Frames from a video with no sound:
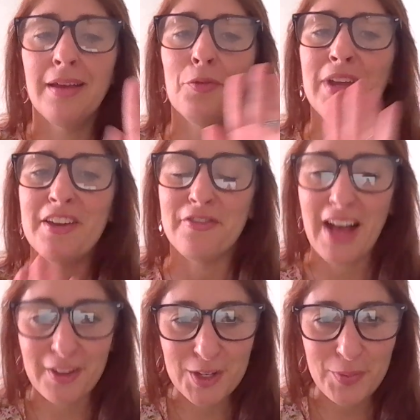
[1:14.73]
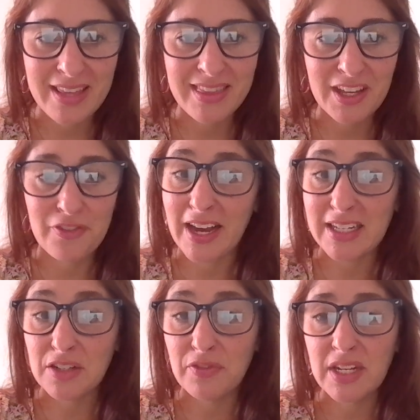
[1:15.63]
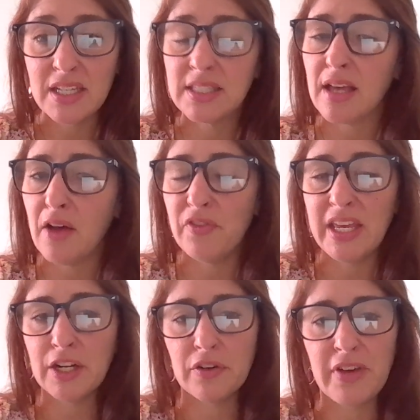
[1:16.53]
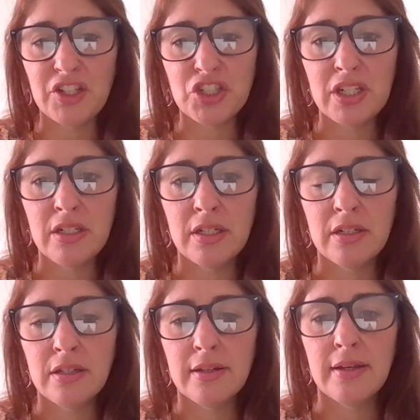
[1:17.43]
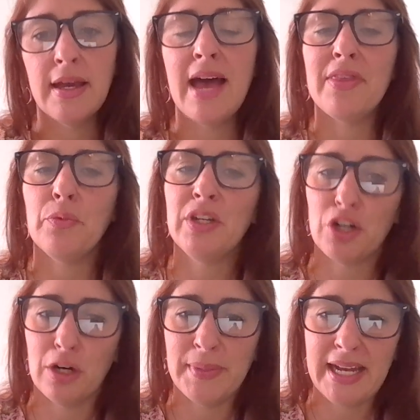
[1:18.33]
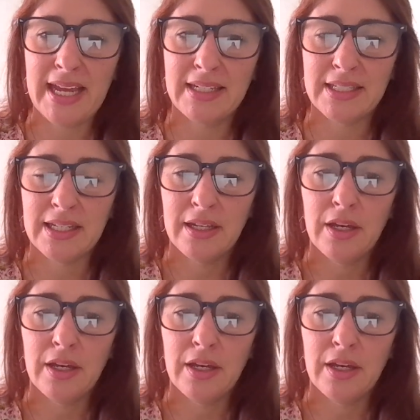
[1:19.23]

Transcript: we evaluate the effectiveness of the intervention, and then we terminate.